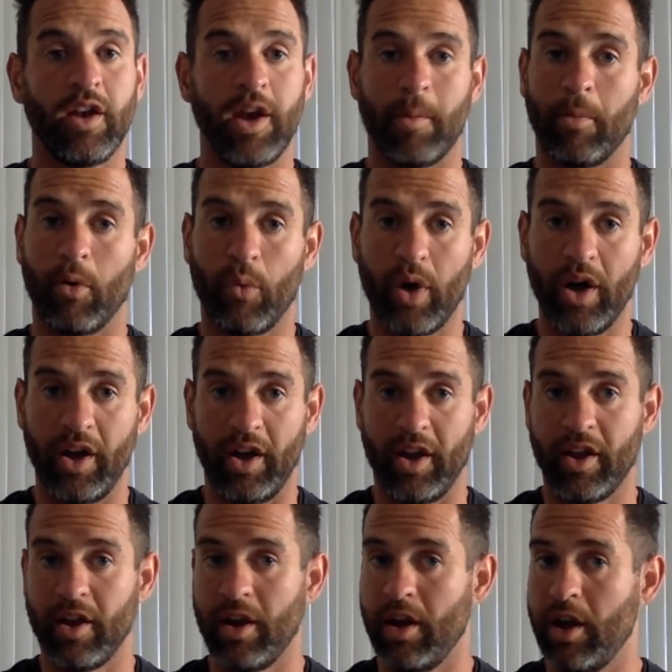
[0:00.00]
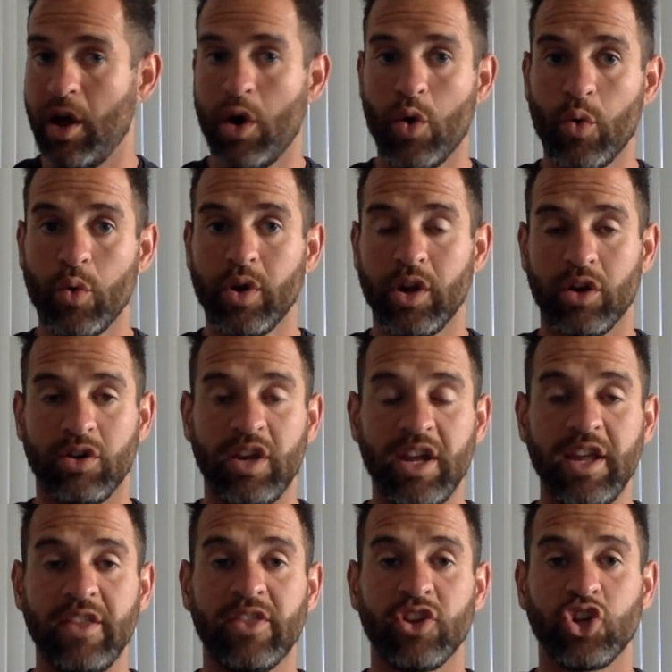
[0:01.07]
Number one, no, your
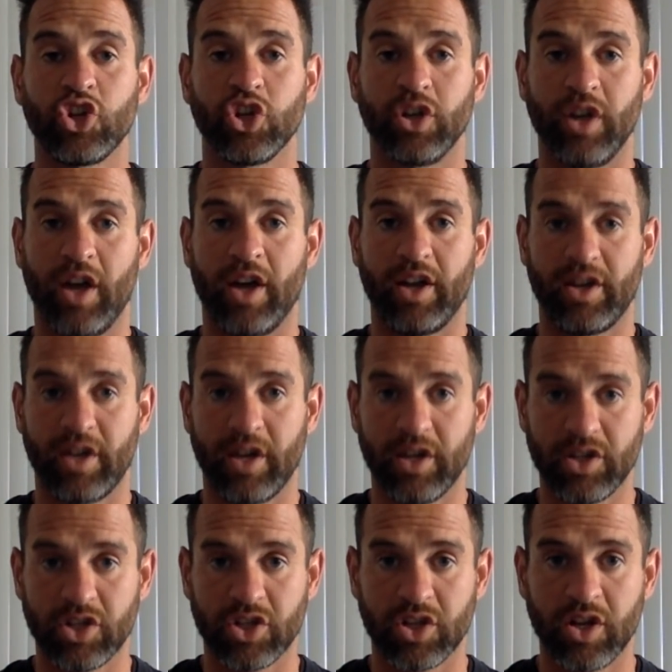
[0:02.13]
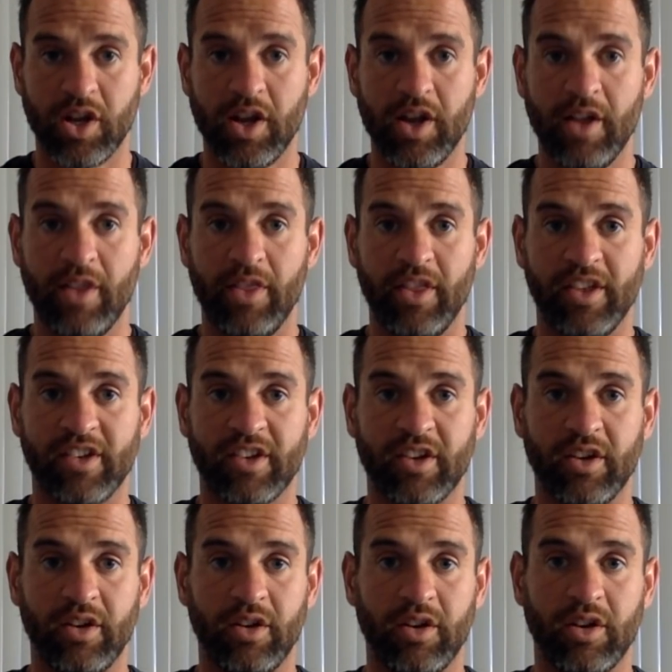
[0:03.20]
teeth should not touch. This
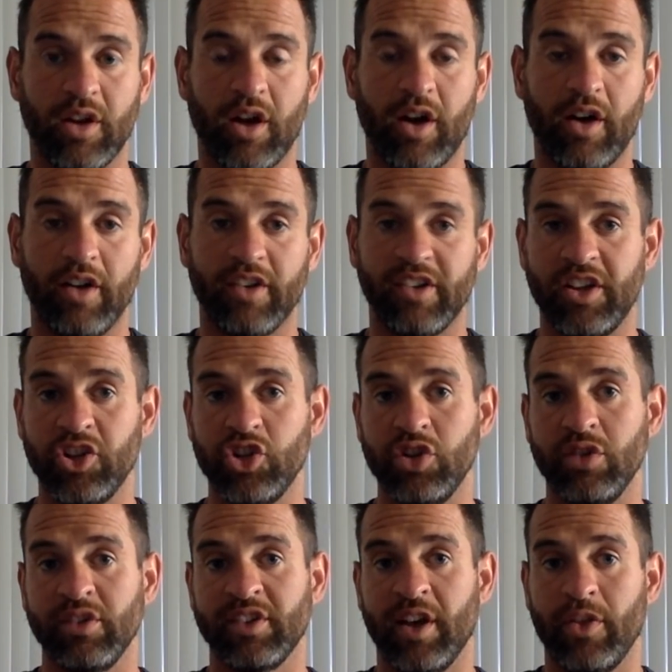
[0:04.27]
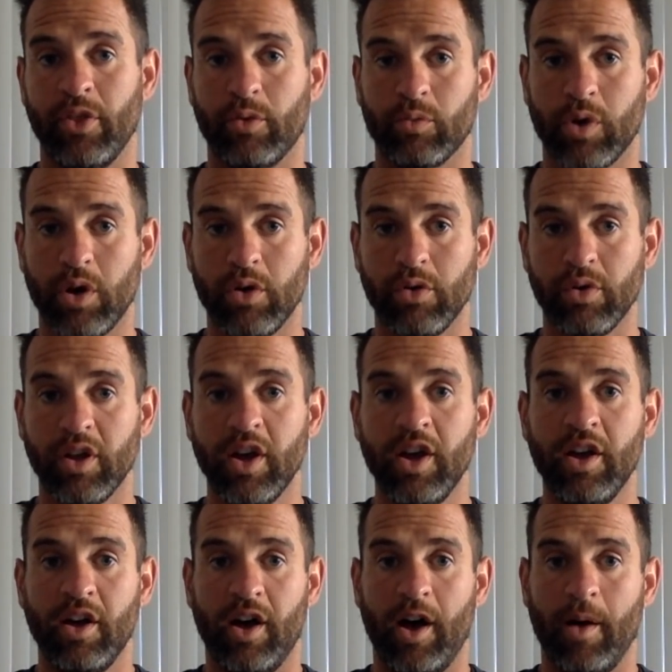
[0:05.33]
could cause issues down the road.
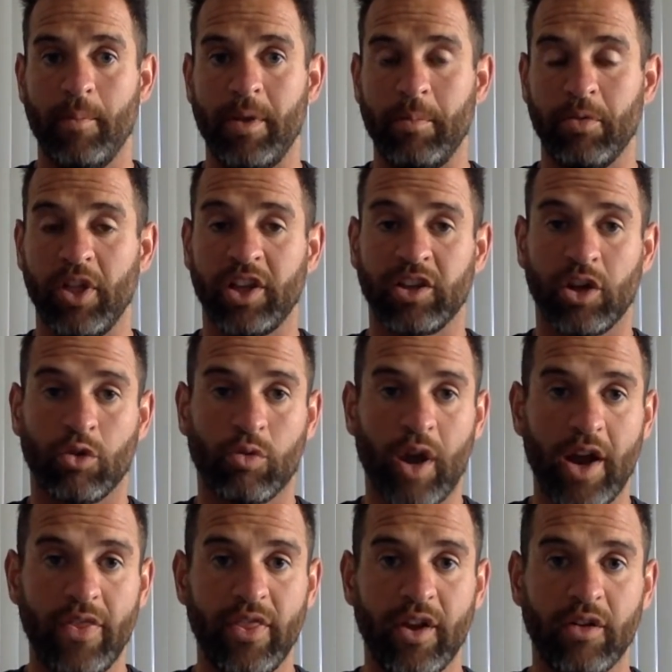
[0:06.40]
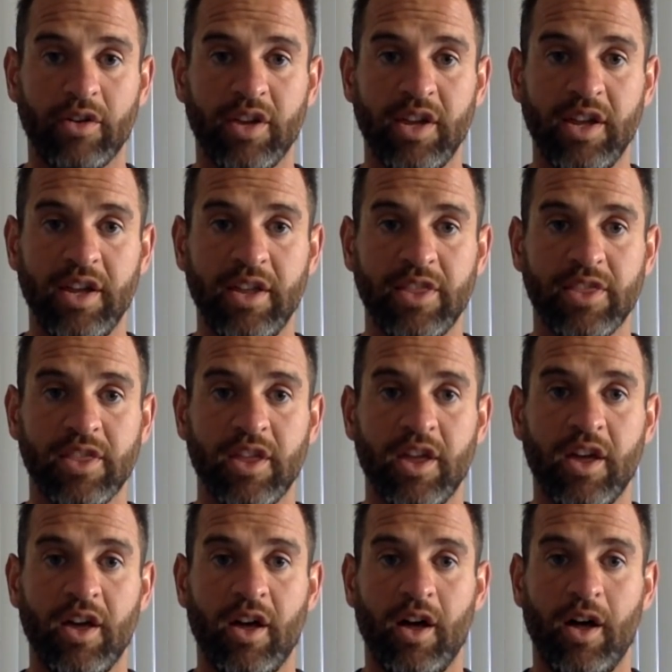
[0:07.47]
Um, people like to grind their teeth,
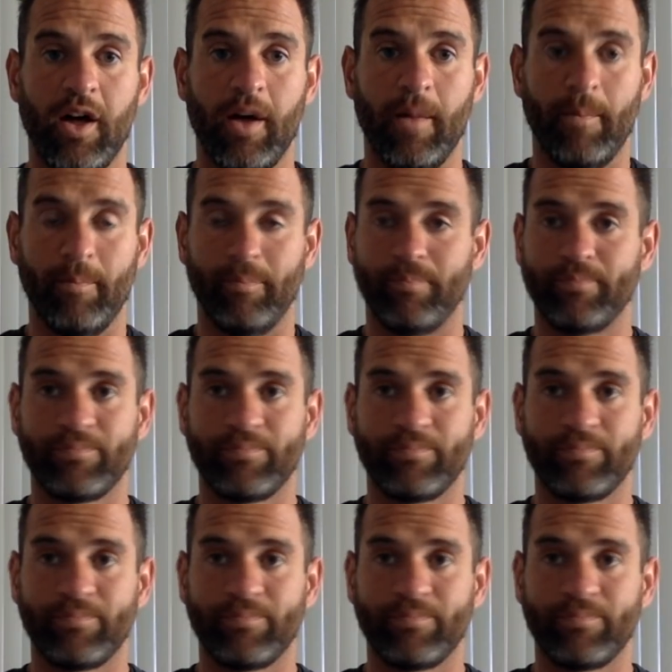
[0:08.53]
um,